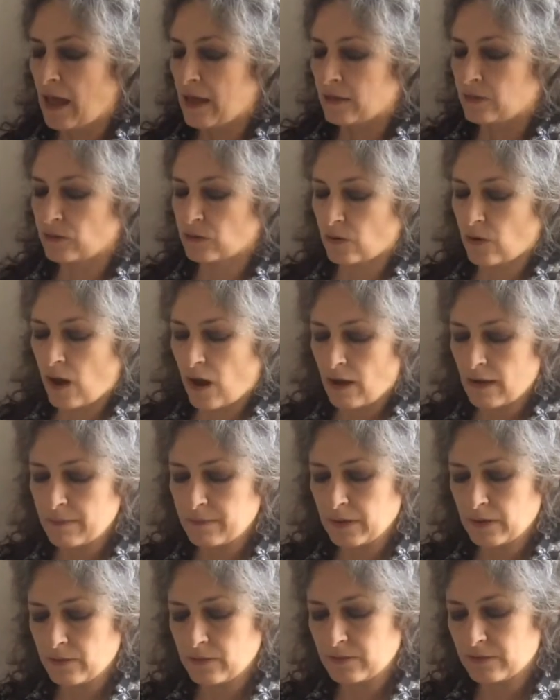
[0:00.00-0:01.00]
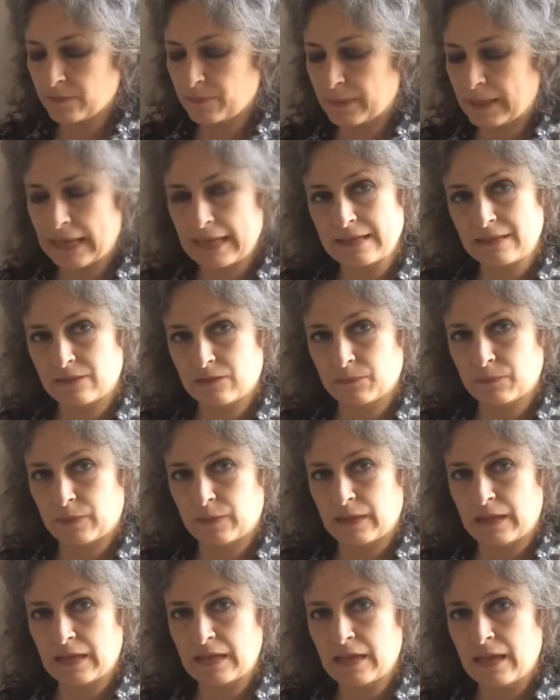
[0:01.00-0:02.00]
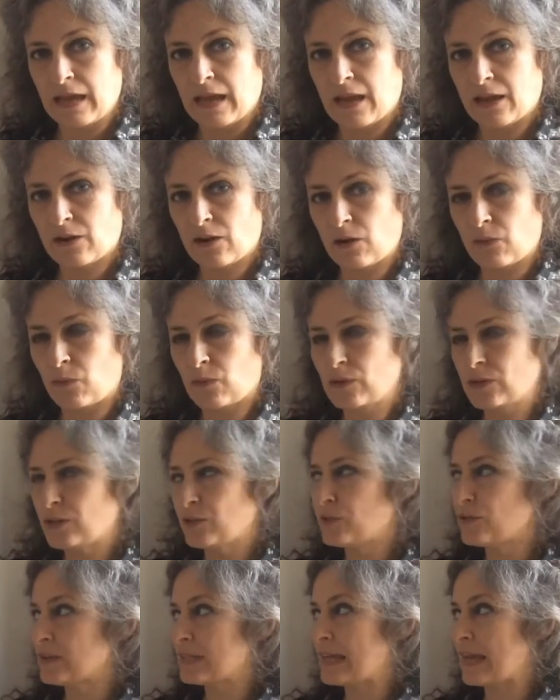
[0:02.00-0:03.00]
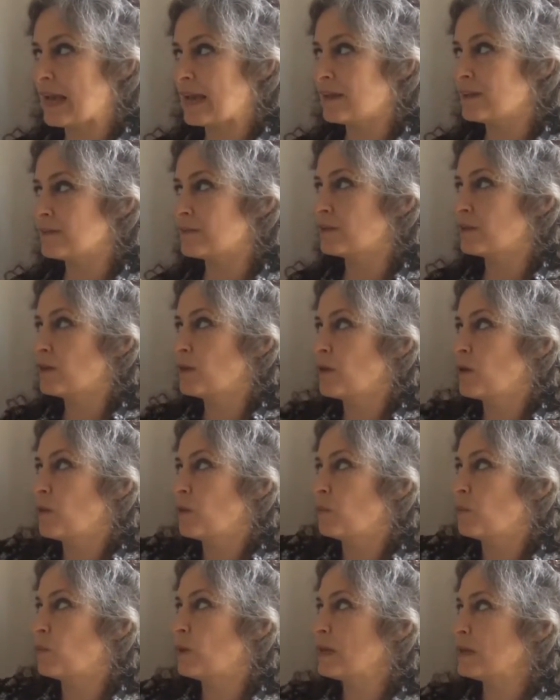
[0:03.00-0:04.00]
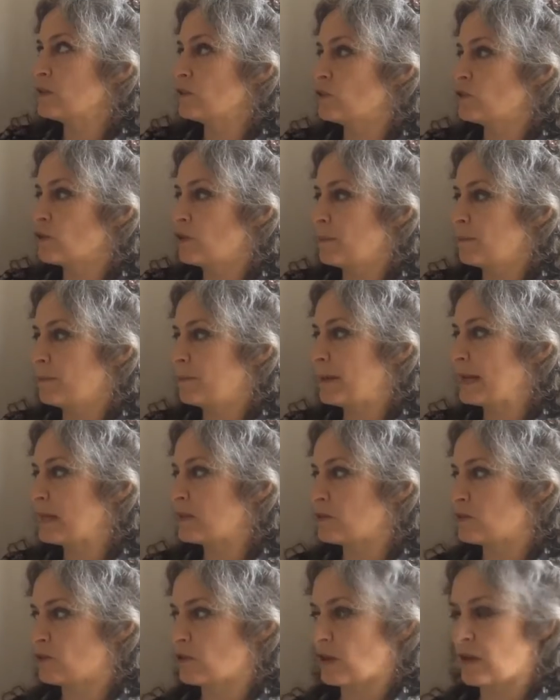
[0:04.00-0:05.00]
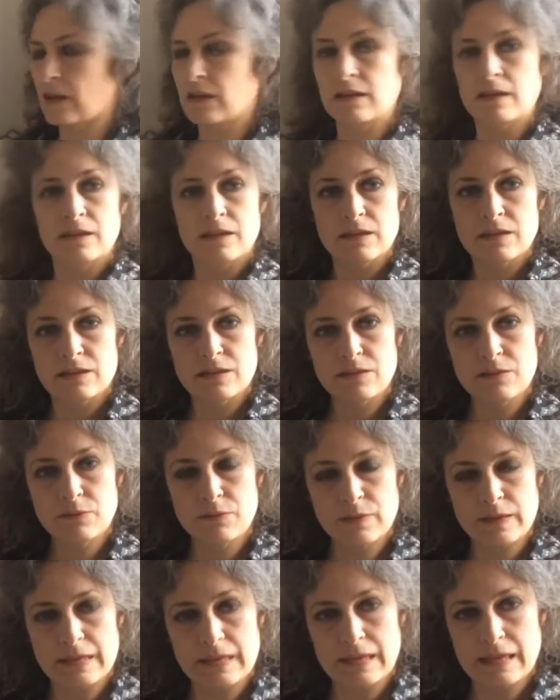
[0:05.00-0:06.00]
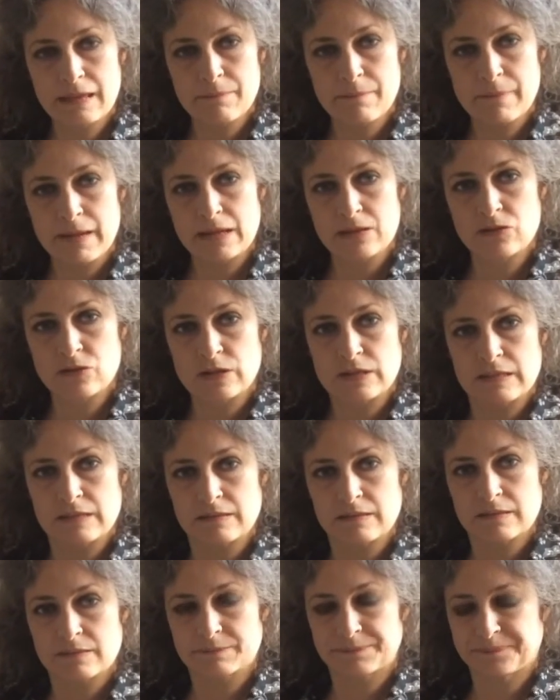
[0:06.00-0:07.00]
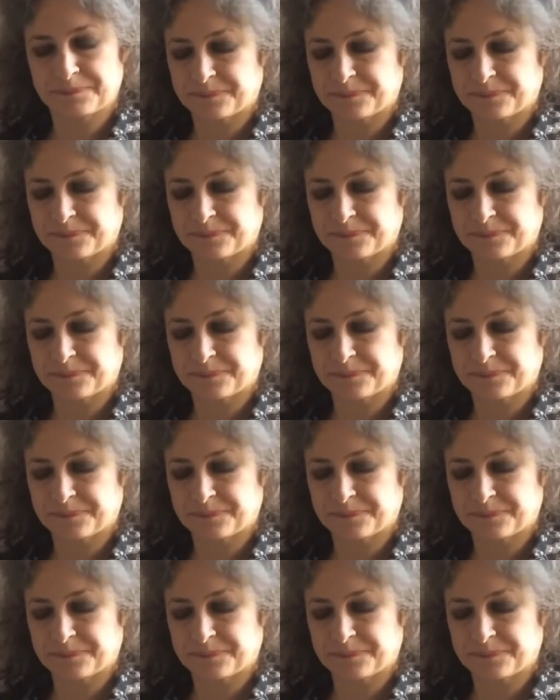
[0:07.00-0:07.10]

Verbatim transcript: So I'm going to play something and I want you to guess which picture you think it matches.